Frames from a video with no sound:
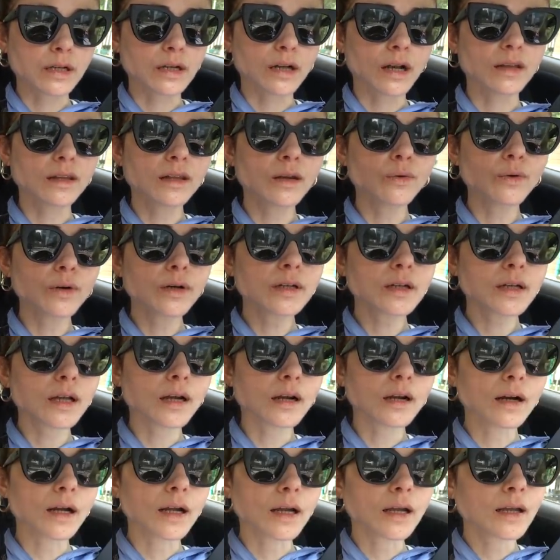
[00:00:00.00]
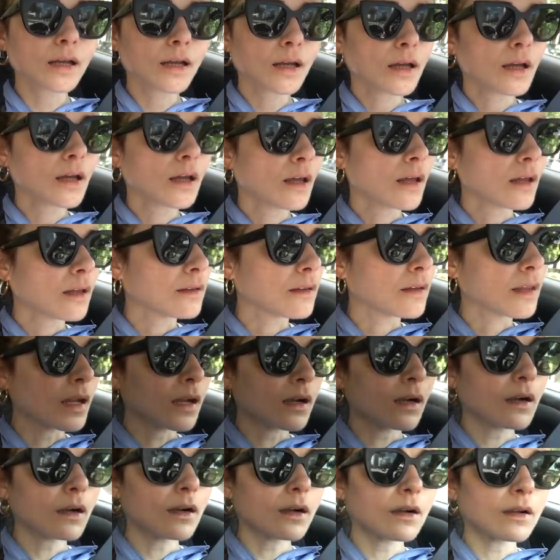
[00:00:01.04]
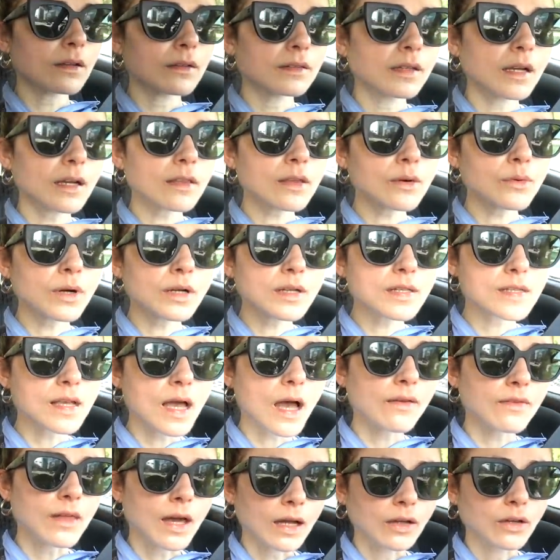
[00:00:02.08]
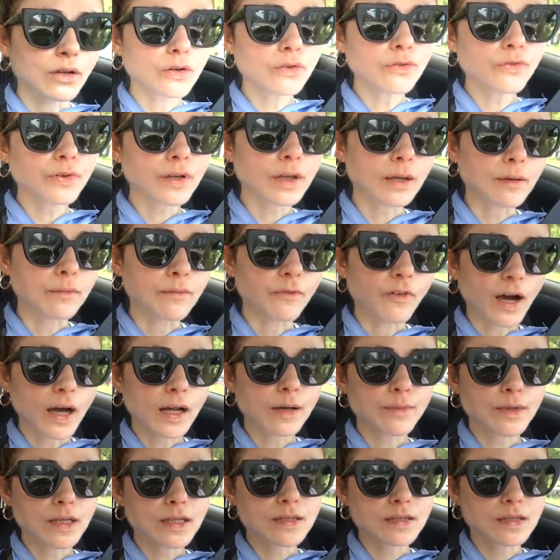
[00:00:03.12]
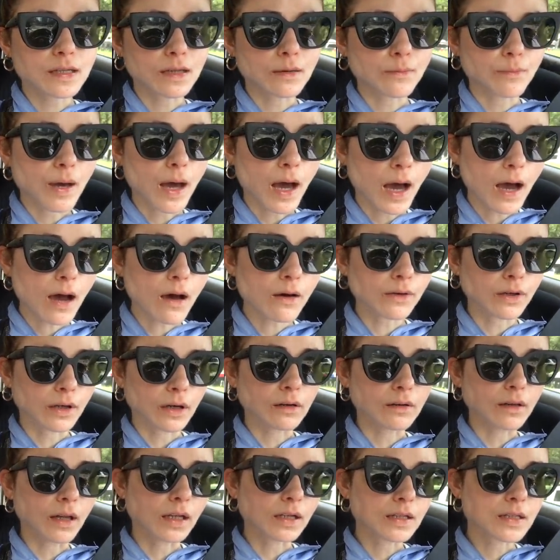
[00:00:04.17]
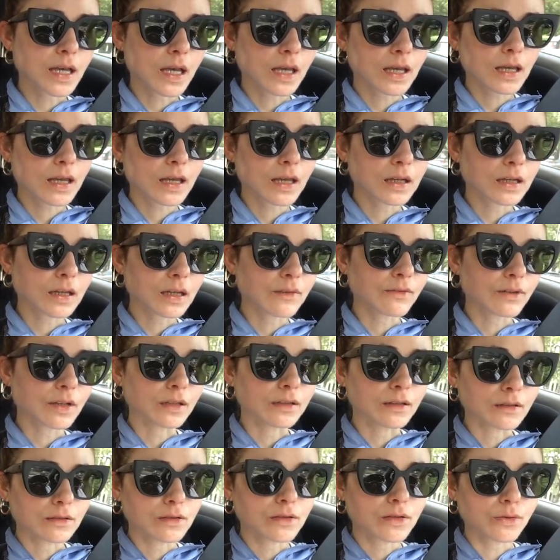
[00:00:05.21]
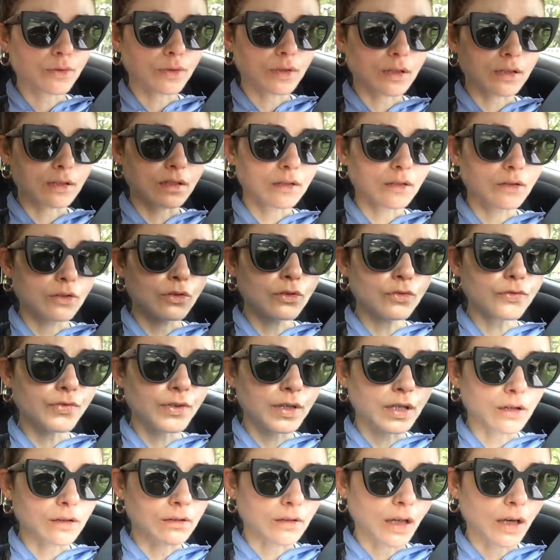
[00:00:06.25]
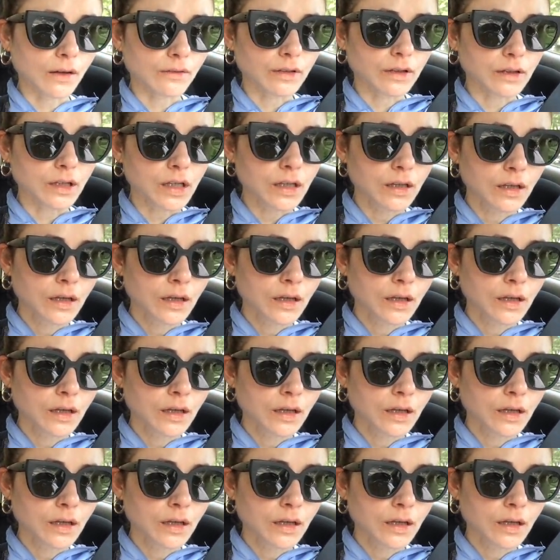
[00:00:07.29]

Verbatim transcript: And the ordinary they're they're the ones that have that goofy vitamin C powder, like taking it even to a goofier level.